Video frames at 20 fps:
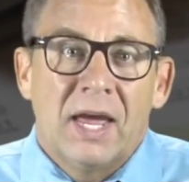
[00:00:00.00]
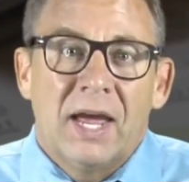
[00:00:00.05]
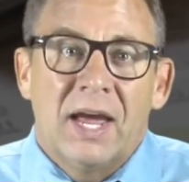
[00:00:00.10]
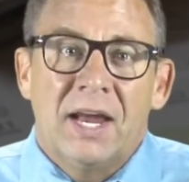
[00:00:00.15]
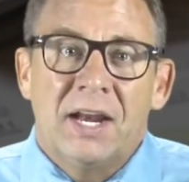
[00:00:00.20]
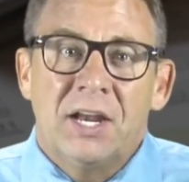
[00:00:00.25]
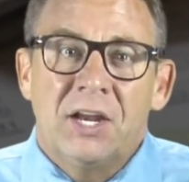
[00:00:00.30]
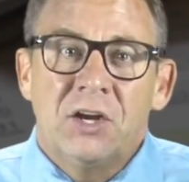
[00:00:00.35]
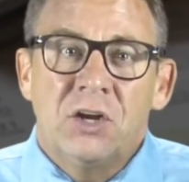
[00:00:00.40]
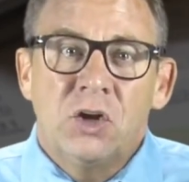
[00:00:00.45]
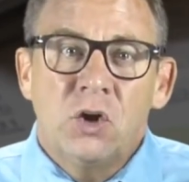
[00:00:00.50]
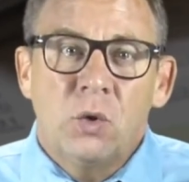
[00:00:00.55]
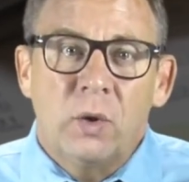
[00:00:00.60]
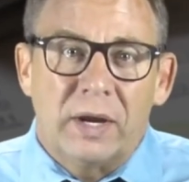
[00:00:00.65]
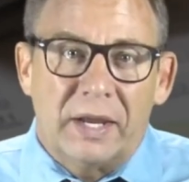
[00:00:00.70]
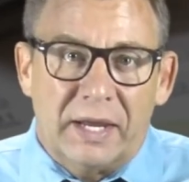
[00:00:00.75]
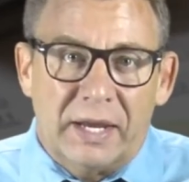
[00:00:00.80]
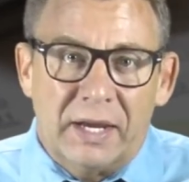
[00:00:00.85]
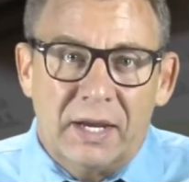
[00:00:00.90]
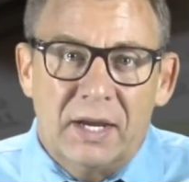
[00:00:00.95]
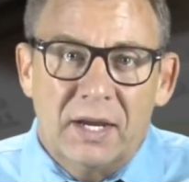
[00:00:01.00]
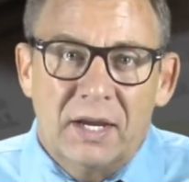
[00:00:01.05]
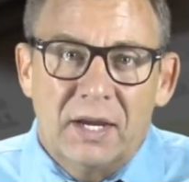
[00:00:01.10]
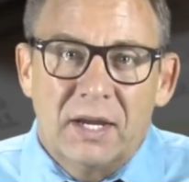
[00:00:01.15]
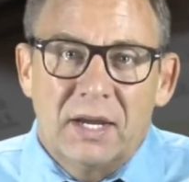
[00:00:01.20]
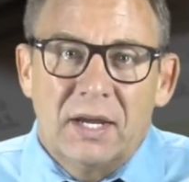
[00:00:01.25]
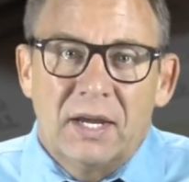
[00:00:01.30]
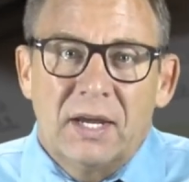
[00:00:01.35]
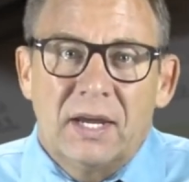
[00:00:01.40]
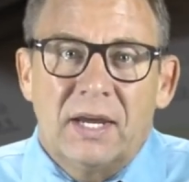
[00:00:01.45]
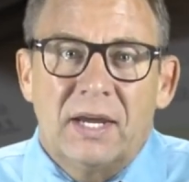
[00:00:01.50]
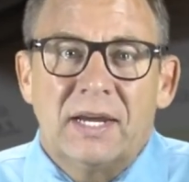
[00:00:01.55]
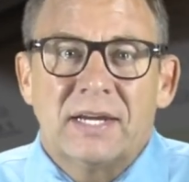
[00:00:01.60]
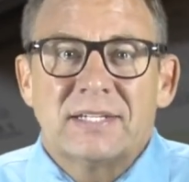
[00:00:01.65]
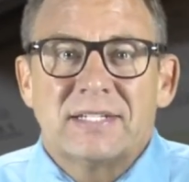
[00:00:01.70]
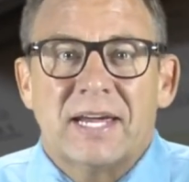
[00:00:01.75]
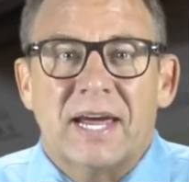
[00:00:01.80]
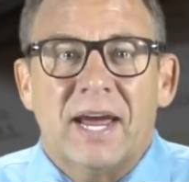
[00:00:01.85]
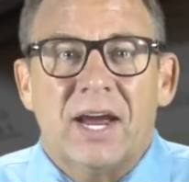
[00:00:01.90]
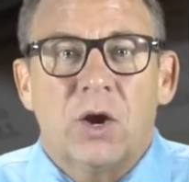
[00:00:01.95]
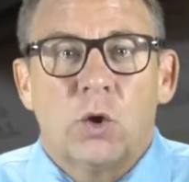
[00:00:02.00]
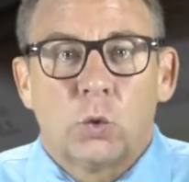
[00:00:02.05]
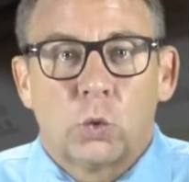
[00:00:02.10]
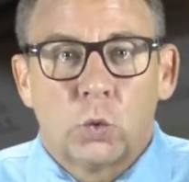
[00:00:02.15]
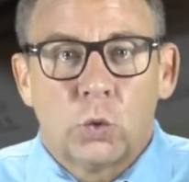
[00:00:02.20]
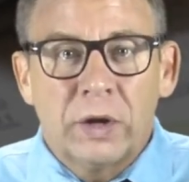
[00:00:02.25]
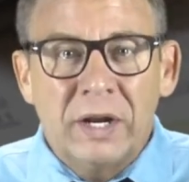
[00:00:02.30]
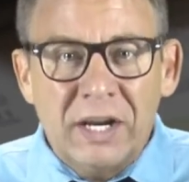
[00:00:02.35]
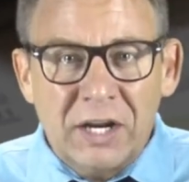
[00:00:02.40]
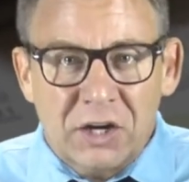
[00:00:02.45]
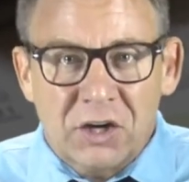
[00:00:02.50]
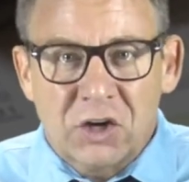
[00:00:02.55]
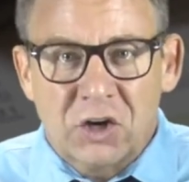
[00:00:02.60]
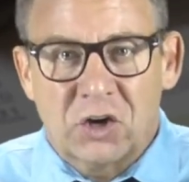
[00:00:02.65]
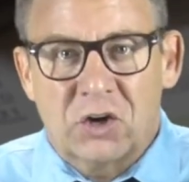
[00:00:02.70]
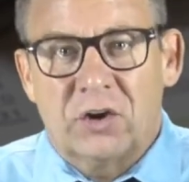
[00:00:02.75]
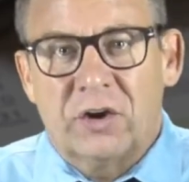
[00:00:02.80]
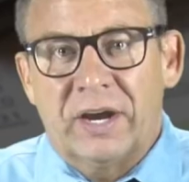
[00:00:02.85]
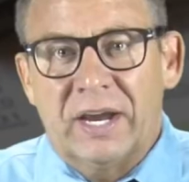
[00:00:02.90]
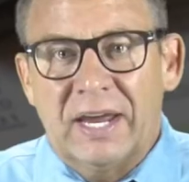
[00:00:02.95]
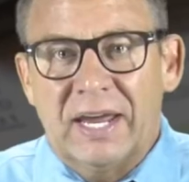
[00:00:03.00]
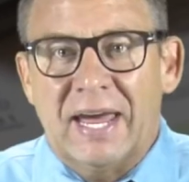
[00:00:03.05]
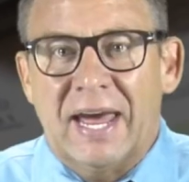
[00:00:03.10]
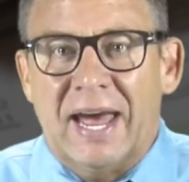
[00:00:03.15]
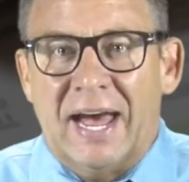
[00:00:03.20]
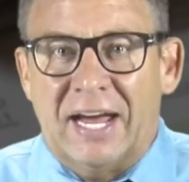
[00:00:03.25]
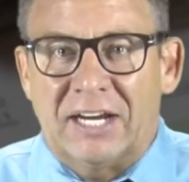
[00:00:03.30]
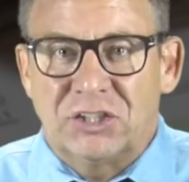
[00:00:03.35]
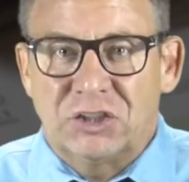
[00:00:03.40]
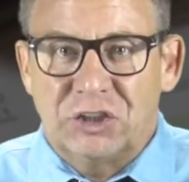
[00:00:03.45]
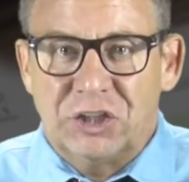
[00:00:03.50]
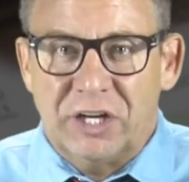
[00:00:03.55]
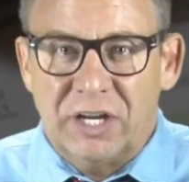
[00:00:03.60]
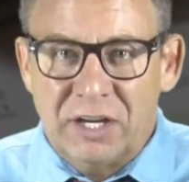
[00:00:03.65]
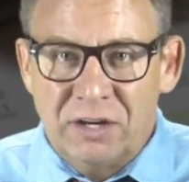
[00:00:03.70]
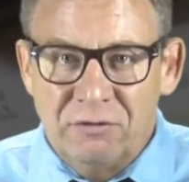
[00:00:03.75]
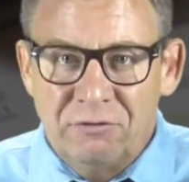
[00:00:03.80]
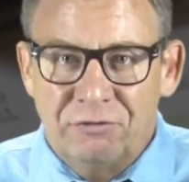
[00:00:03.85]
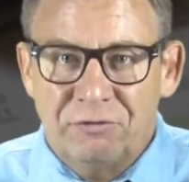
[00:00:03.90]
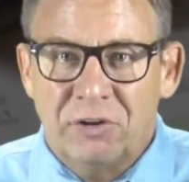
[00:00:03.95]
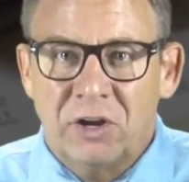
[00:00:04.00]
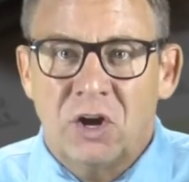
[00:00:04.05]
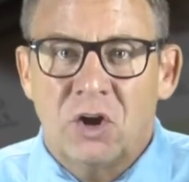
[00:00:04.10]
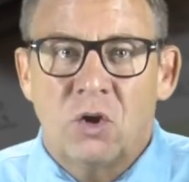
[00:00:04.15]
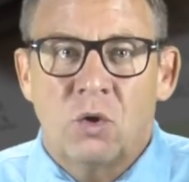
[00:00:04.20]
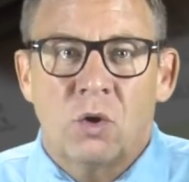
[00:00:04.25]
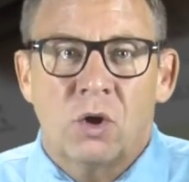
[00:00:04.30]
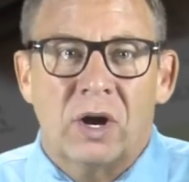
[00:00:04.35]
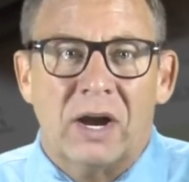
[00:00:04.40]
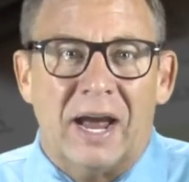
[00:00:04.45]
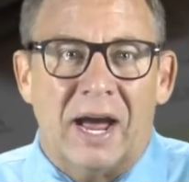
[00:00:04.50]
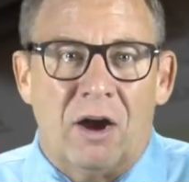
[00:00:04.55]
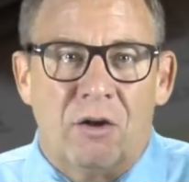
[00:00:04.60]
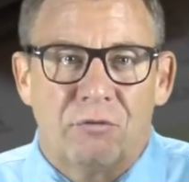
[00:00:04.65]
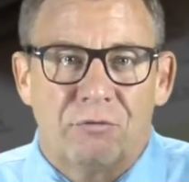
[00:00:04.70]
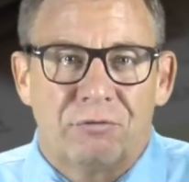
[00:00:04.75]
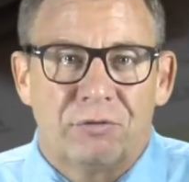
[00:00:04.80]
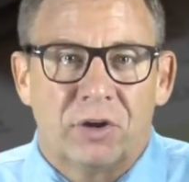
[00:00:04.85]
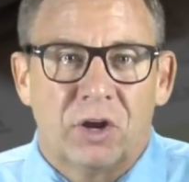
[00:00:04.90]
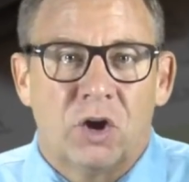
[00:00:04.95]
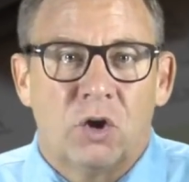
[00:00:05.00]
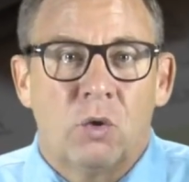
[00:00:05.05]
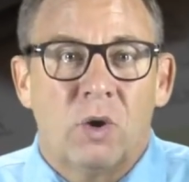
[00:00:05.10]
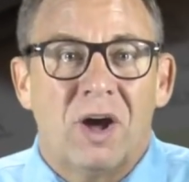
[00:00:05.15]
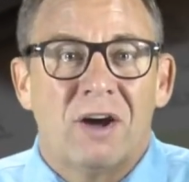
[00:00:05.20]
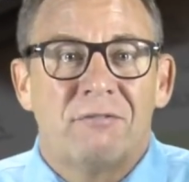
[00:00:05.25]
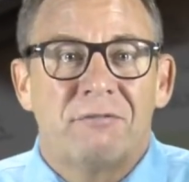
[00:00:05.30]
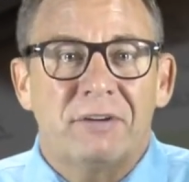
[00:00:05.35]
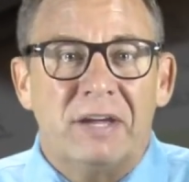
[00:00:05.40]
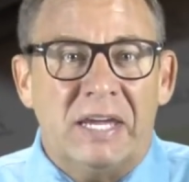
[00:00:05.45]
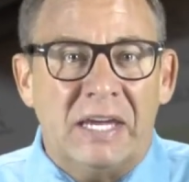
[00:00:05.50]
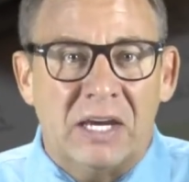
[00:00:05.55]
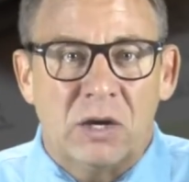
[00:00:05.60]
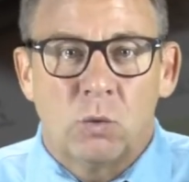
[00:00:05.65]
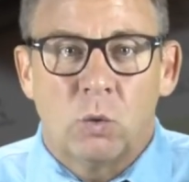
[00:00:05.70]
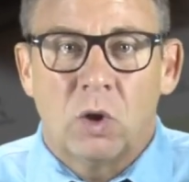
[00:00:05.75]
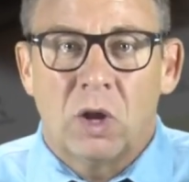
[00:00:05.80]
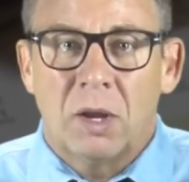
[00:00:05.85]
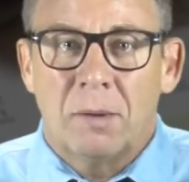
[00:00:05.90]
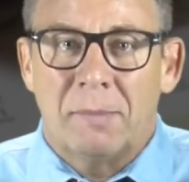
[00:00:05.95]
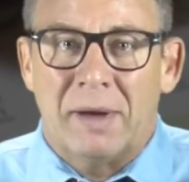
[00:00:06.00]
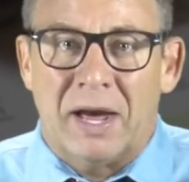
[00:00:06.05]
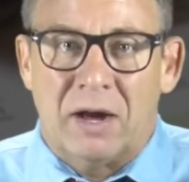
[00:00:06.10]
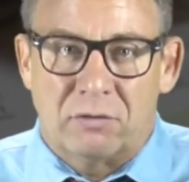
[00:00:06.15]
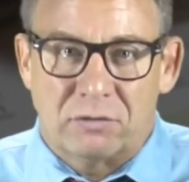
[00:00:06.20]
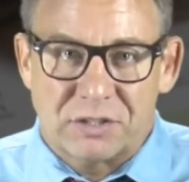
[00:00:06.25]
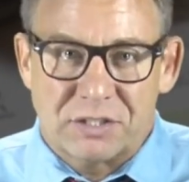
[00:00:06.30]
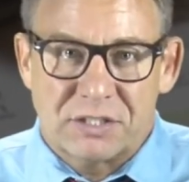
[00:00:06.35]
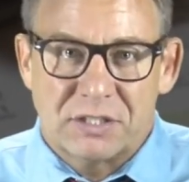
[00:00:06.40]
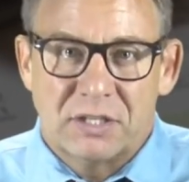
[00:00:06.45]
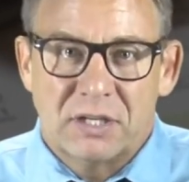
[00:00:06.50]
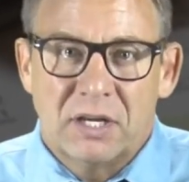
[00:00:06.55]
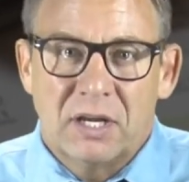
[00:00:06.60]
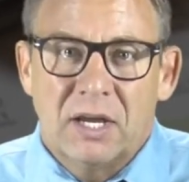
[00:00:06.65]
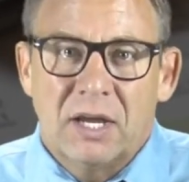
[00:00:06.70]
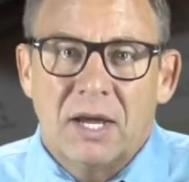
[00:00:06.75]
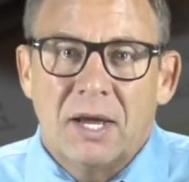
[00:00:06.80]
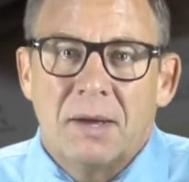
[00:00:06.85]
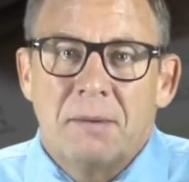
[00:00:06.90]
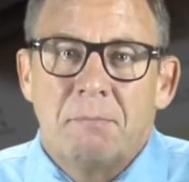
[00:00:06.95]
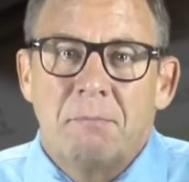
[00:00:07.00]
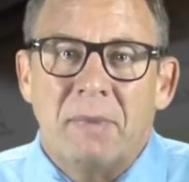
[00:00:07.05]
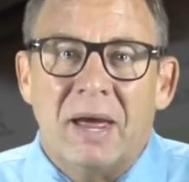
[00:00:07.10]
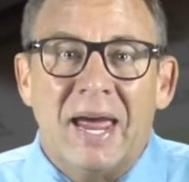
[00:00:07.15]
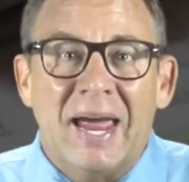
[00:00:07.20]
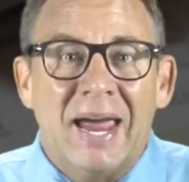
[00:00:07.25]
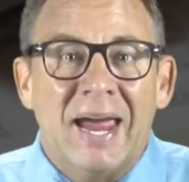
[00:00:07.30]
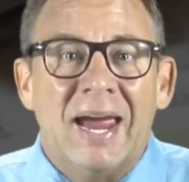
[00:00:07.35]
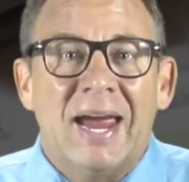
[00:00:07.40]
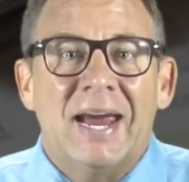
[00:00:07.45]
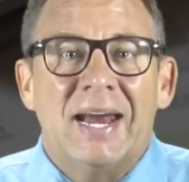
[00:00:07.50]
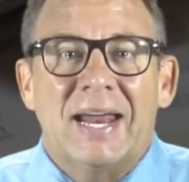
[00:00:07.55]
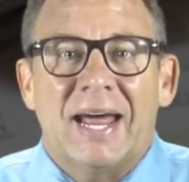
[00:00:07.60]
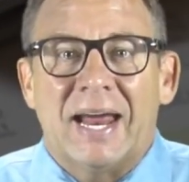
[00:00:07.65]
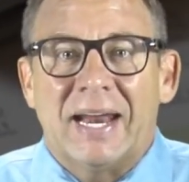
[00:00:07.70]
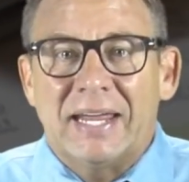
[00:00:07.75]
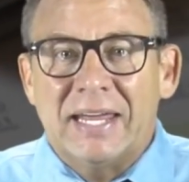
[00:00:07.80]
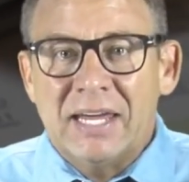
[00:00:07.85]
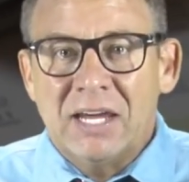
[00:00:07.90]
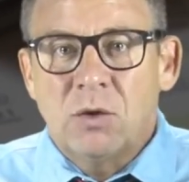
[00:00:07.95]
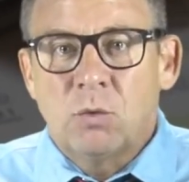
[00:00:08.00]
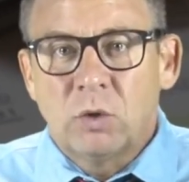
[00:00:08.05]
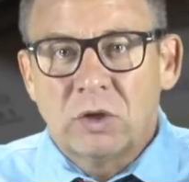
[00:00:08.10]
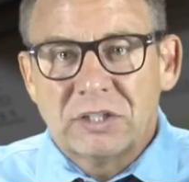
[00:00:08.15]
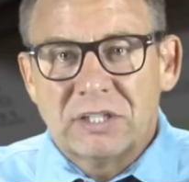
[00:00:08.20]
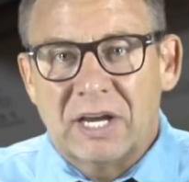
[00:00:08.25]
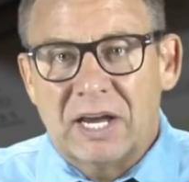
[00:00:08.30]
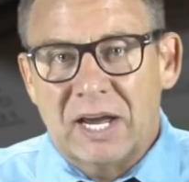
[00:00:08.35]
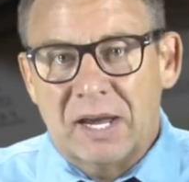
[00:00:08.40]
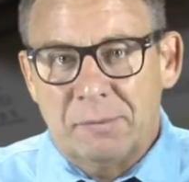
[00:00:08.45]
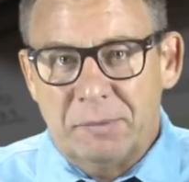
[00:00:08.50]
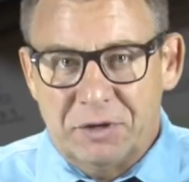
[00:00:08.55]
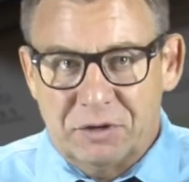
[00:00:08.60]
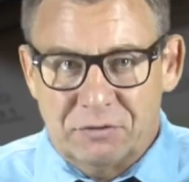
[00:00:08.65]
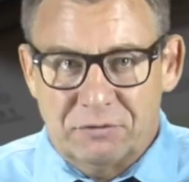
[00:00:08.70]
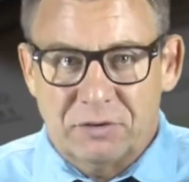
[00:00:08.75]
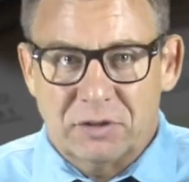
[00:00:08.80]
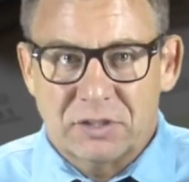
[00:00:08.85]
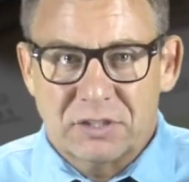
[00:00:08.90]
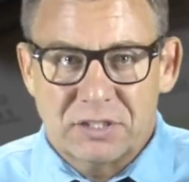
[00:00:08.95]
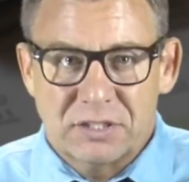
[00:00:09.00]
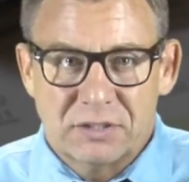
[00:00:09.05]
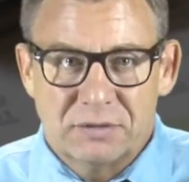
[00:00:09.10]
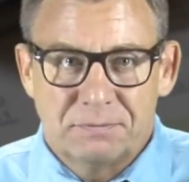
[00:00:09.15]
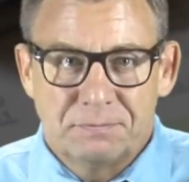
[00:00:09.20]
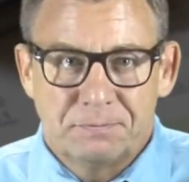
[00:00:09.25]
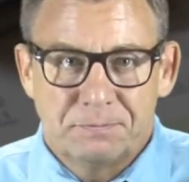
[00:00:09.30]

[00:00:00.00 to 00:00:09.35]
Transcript: An annuity is a reoccurring cash inflow or outflow of equal amounts, made at equal time intervals.